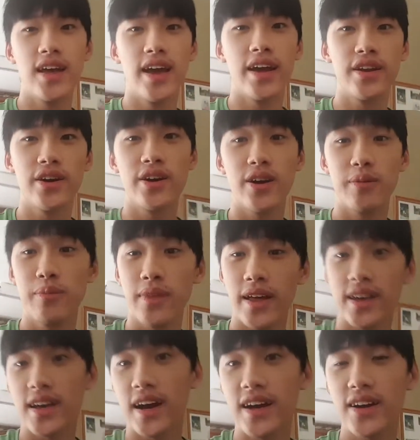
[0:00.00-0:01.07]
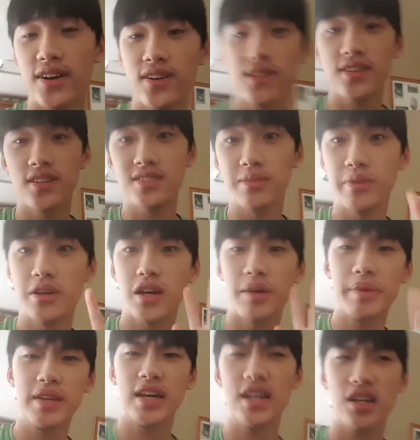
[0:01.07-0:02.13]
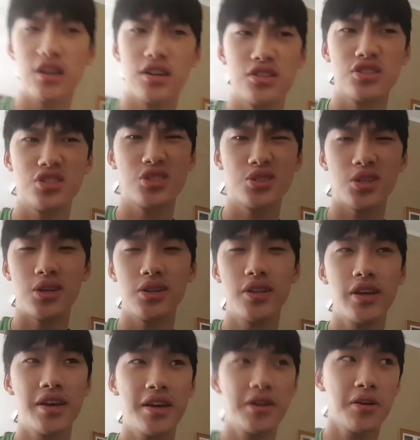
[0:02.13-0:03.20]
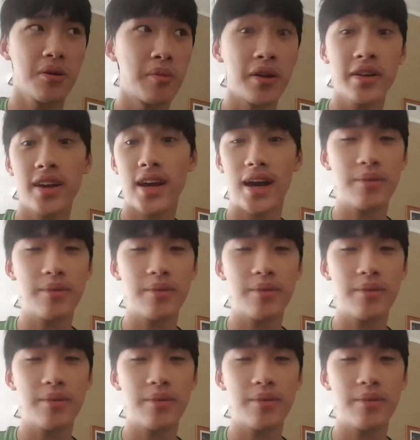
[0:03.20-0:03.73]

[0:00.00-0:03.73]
and um, like I heard it's gonna be coming at on Sunday or Monday.